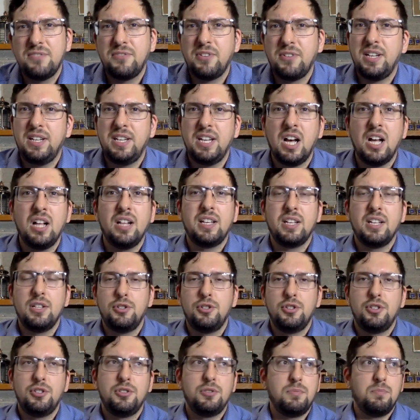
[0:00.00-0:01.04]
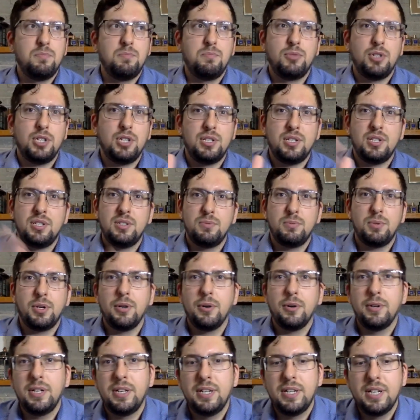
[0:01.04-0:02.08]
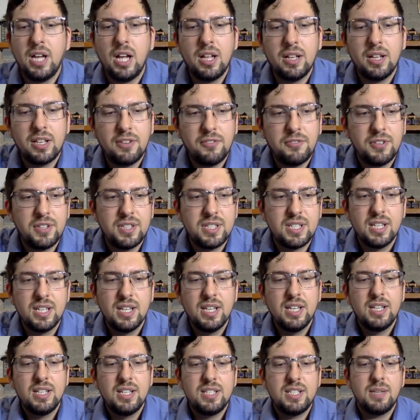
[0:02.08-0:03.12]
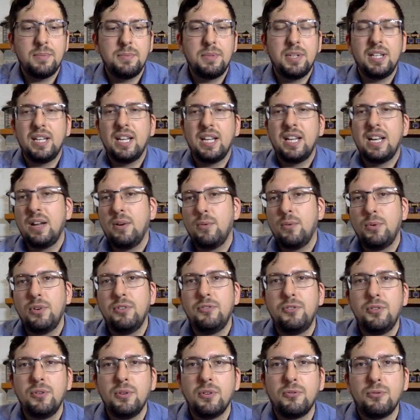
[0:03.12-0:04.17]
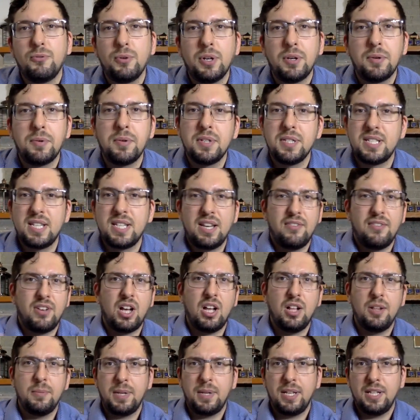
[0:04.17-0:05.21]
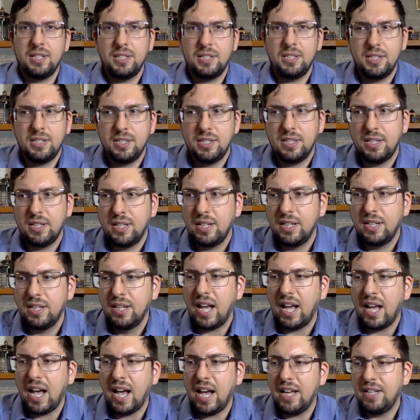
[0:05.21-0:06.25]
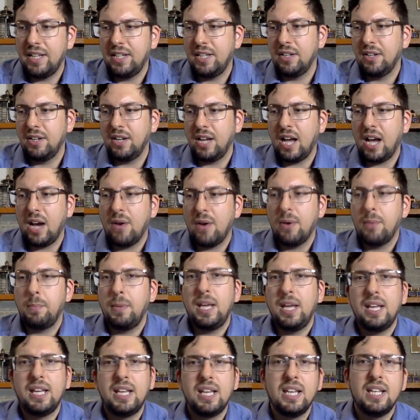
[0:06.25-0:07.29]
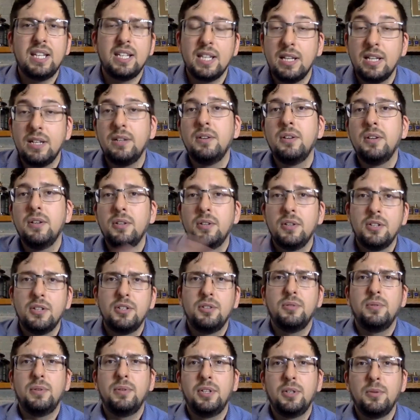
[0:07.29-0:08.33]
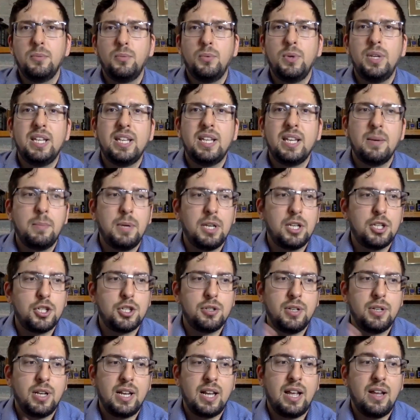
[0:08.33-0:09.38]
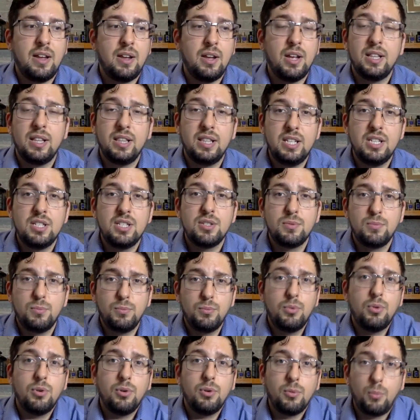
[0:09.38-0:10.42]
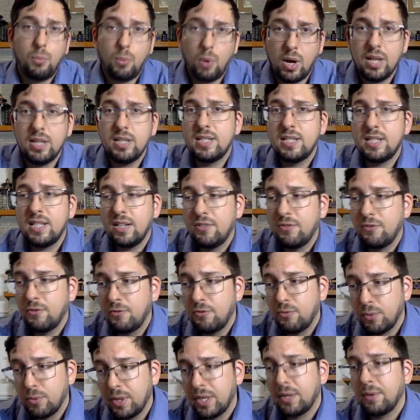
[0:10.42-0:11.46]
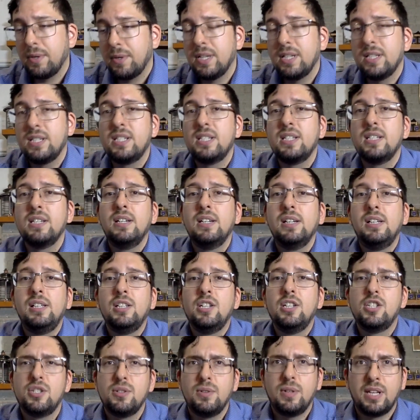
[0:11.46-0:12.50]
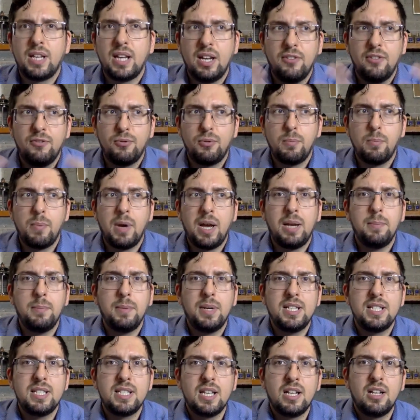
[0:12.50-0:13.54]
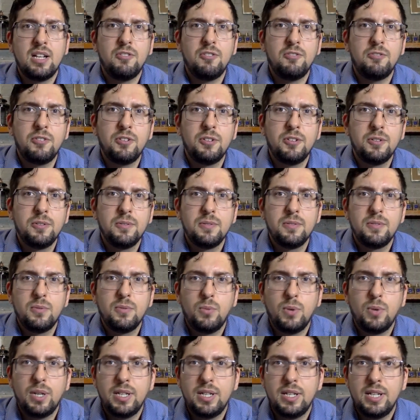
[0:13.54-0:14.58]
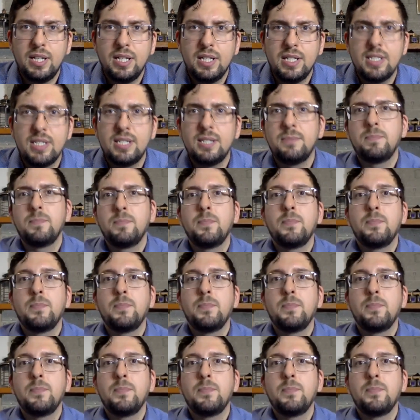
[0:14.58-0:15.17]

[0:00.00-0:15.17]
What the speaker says: If I talk, I'll just press record and talk. If it's something that I review a fragrance, I have all my little idea on how I make it, and during the week I make sure that I at least wore once that fragrance, so I kind of remind myself what it is.